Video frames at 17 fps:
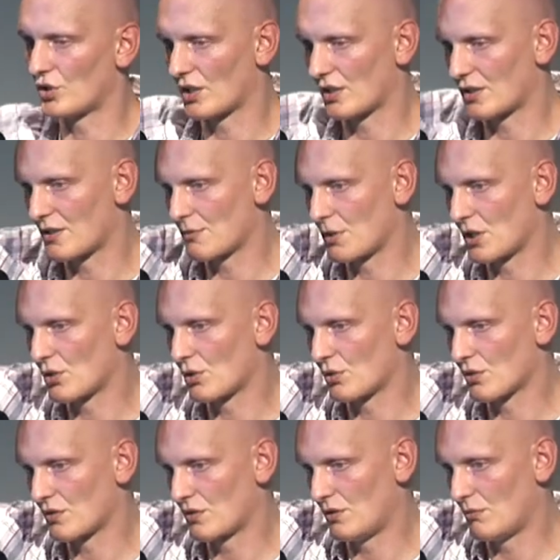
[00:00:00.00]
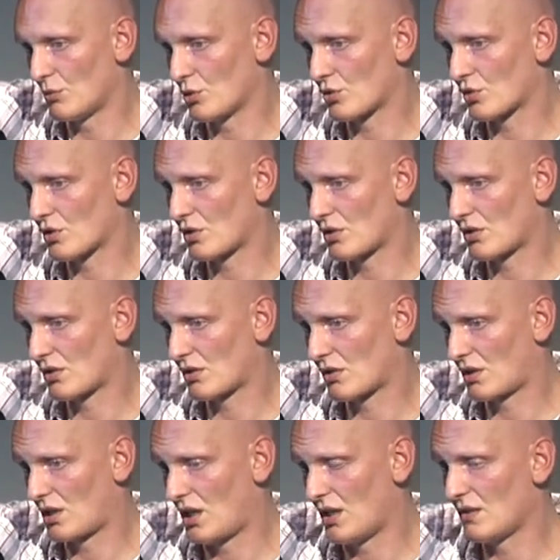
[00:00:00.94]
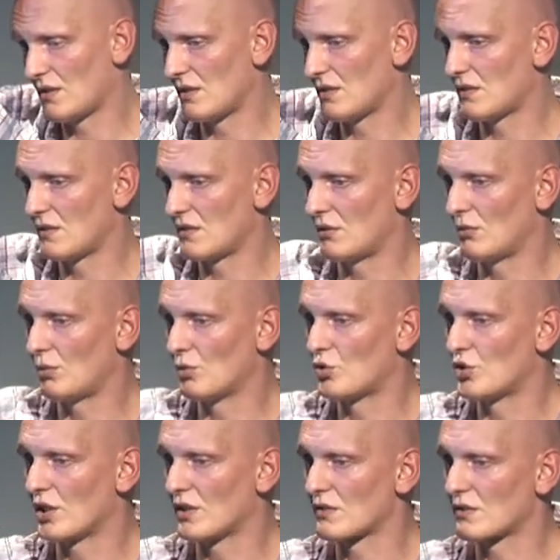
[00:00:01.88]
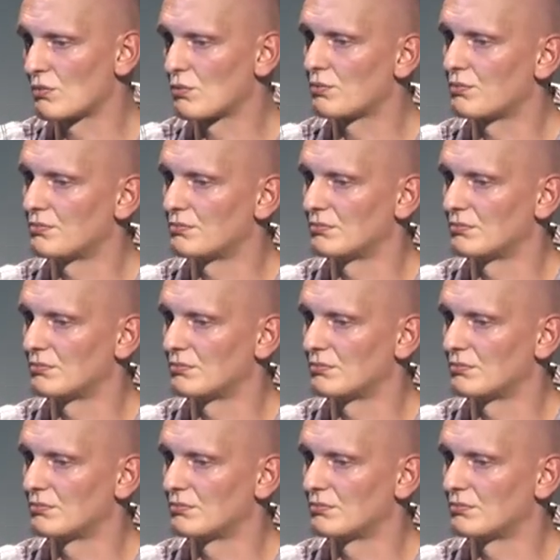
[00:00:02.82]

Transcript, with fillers: characters because in most cases it will just